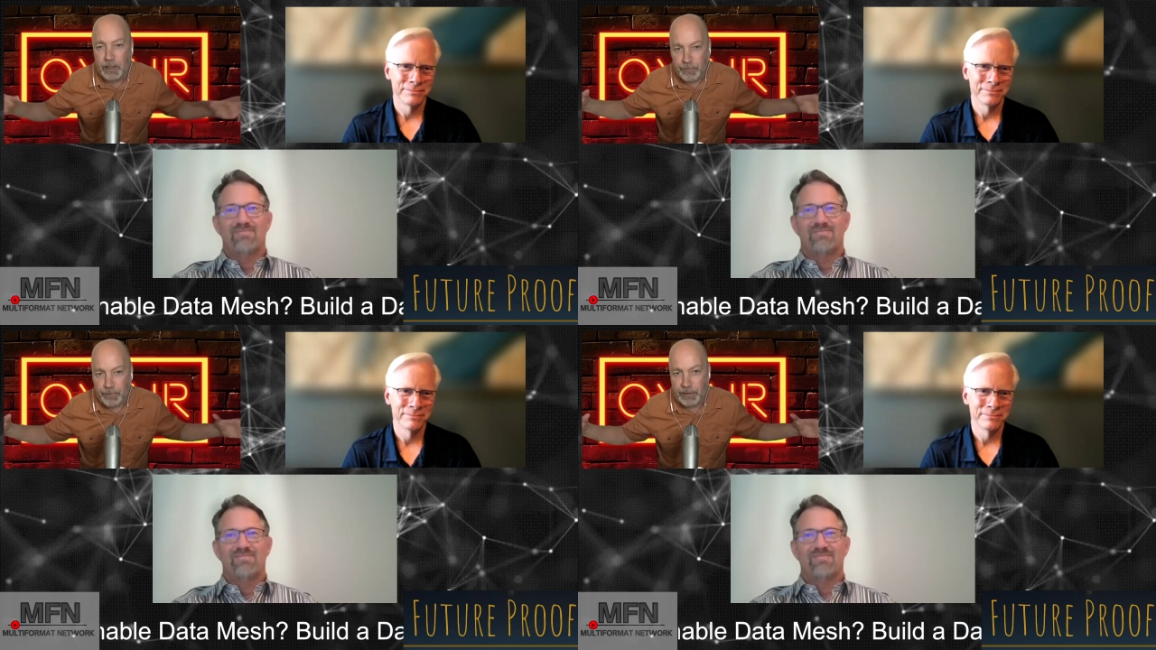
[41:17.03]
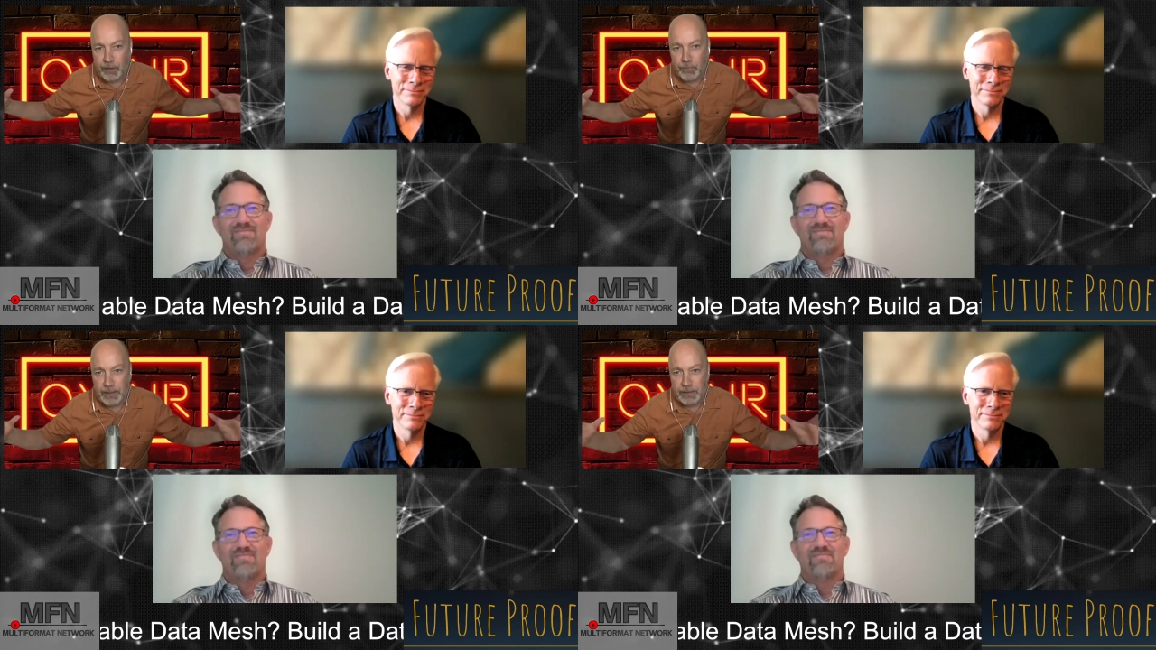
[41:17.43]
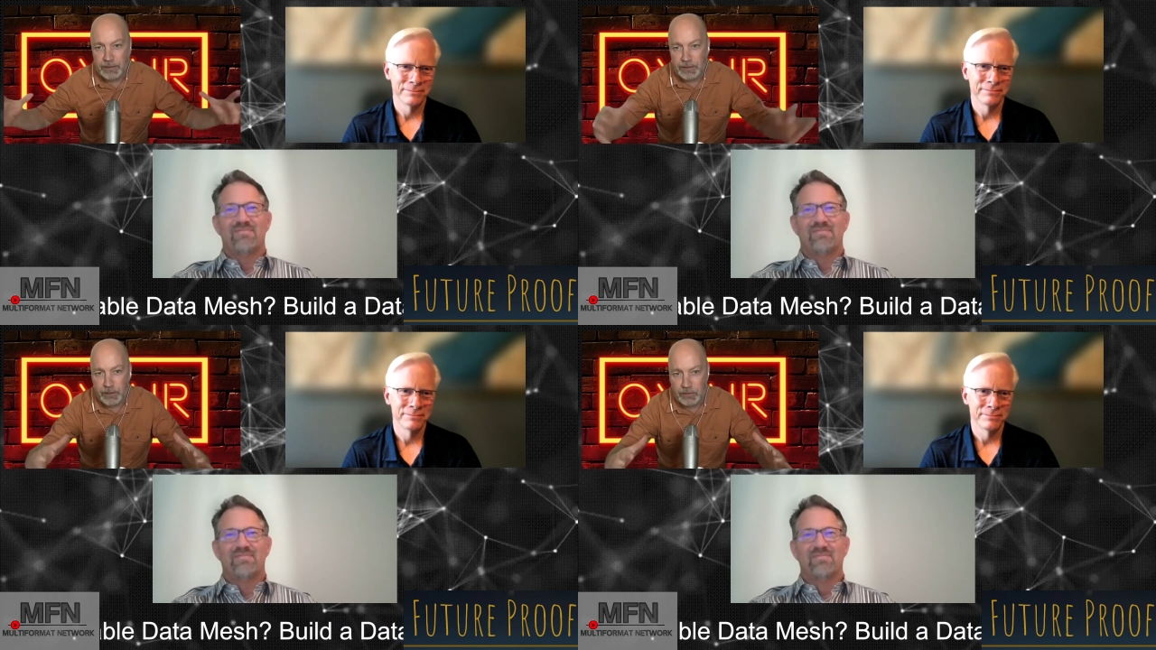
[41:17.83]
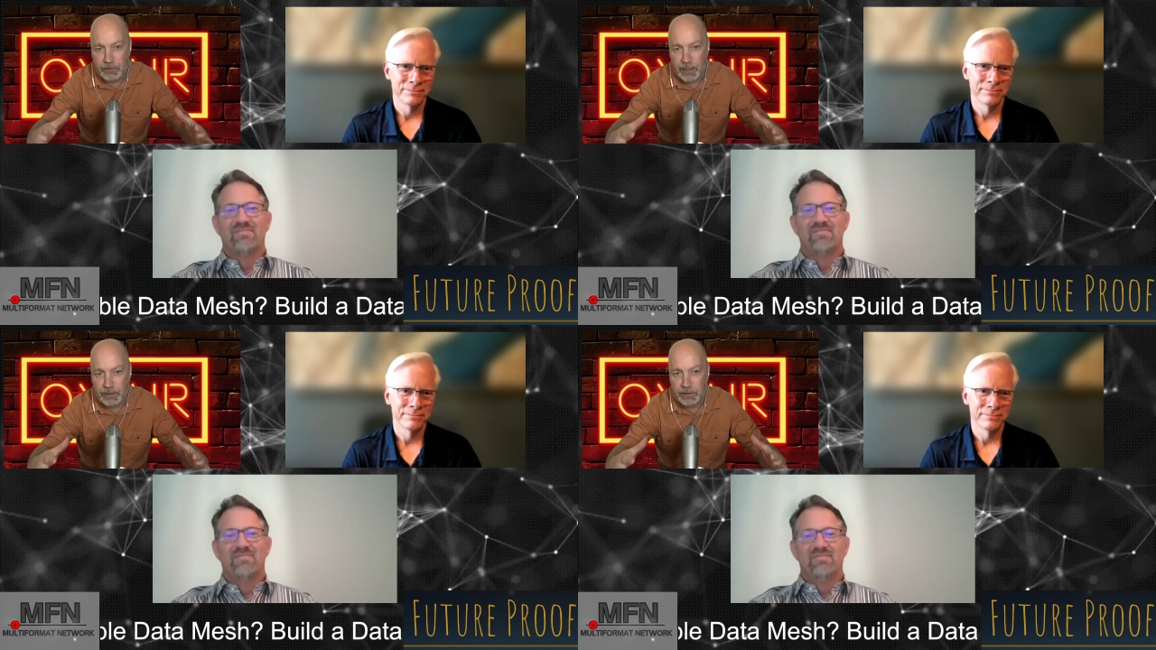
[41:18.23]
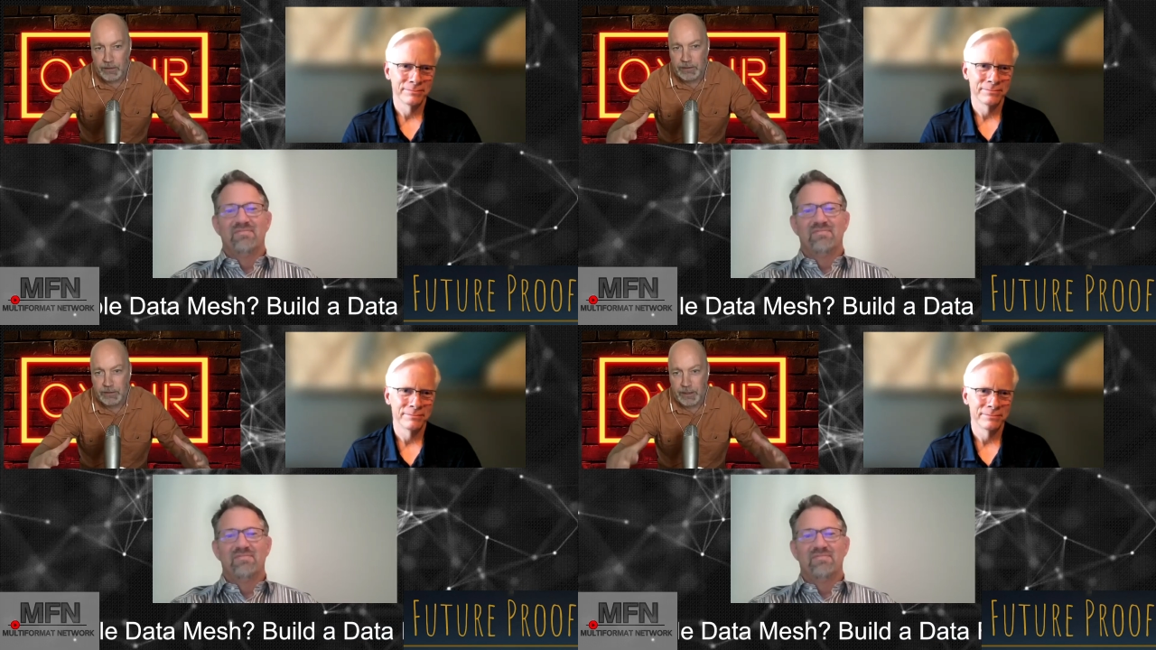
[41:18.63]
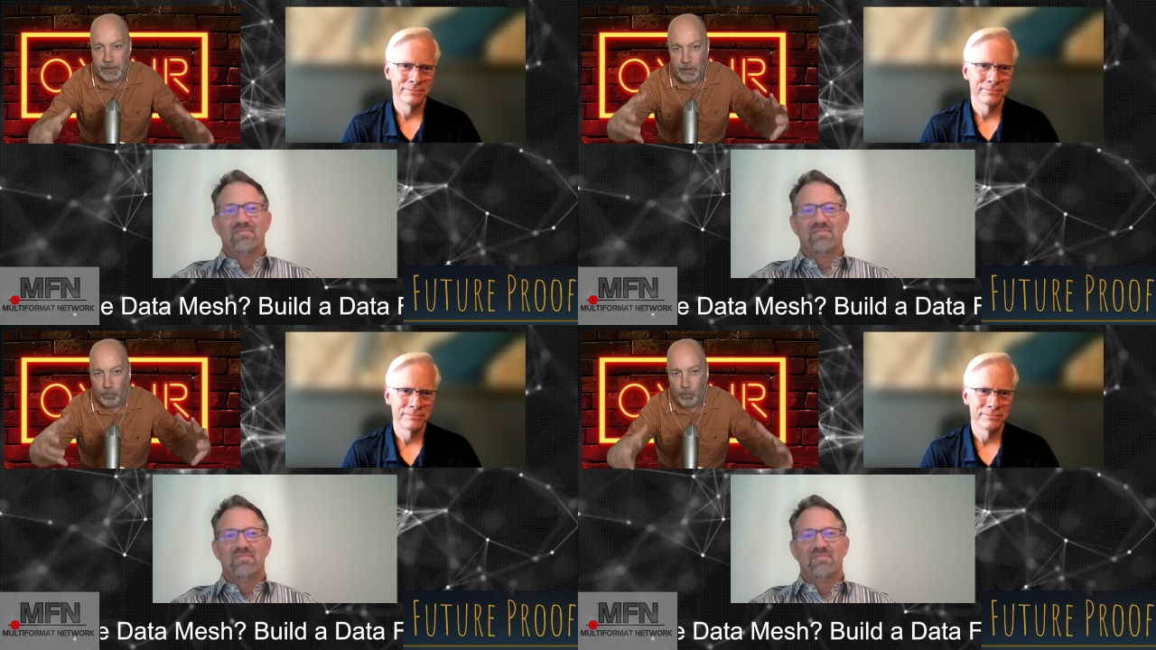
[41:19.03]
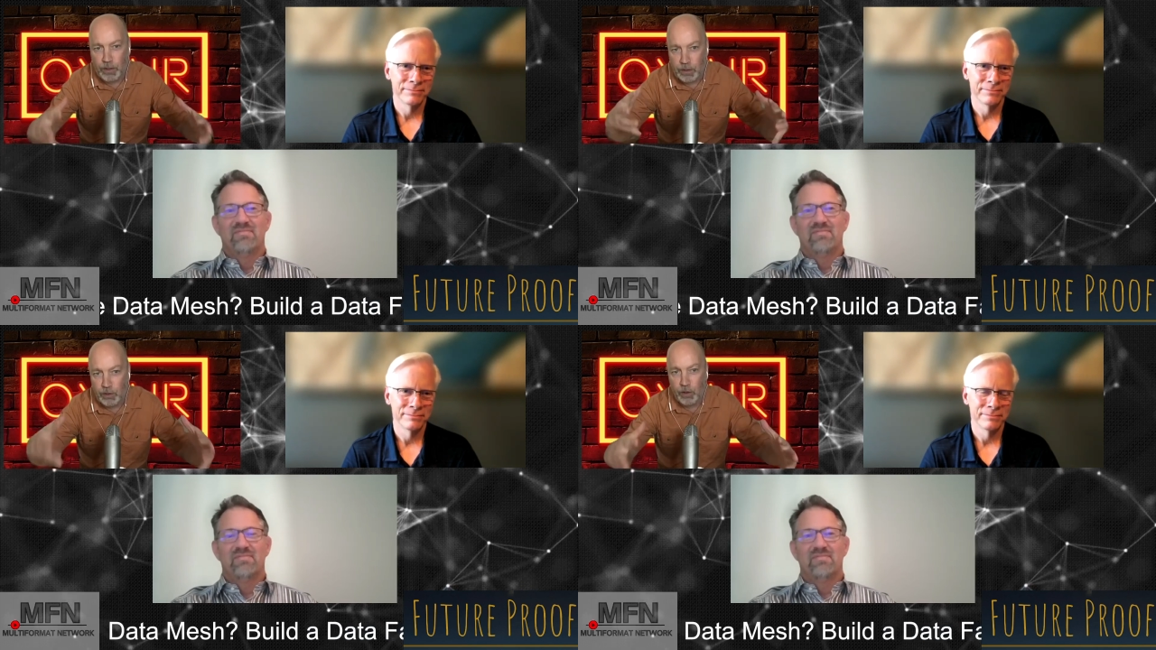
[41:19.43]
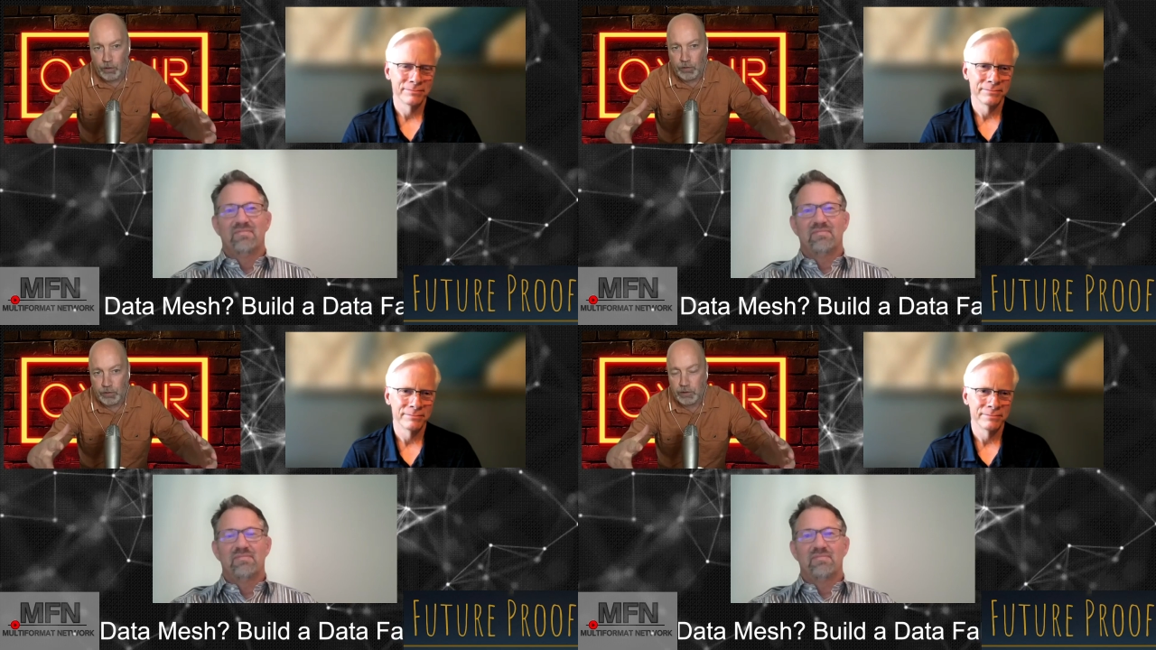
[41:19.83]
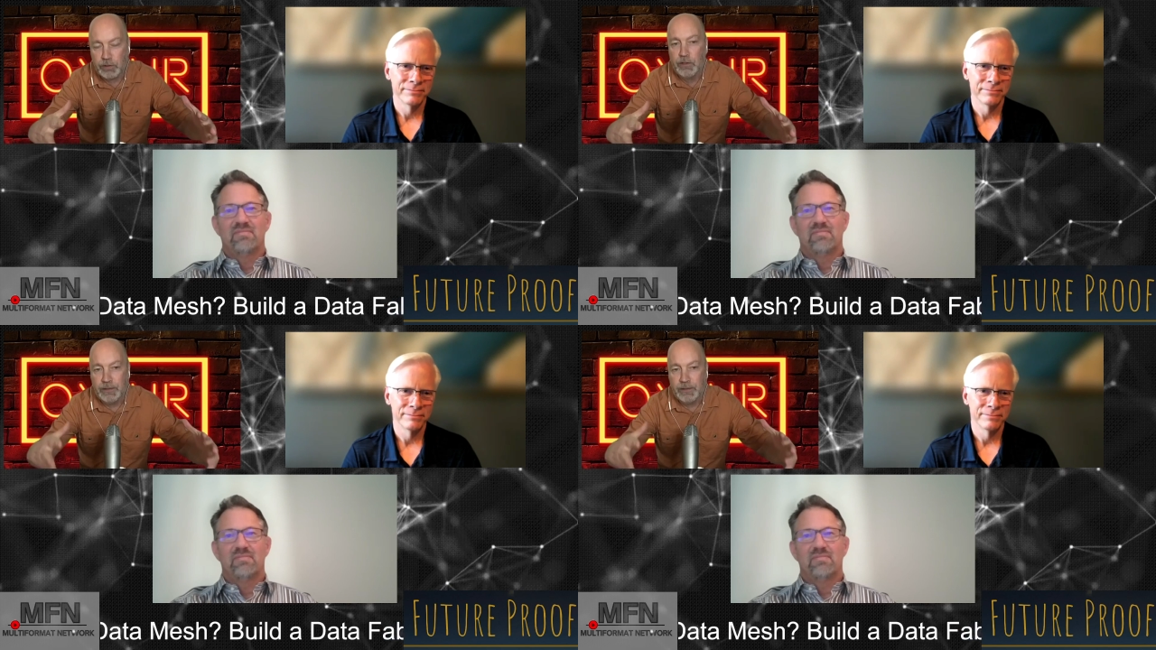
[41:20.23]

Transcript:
Speaker 1: of thinking we can centralize all this data in one large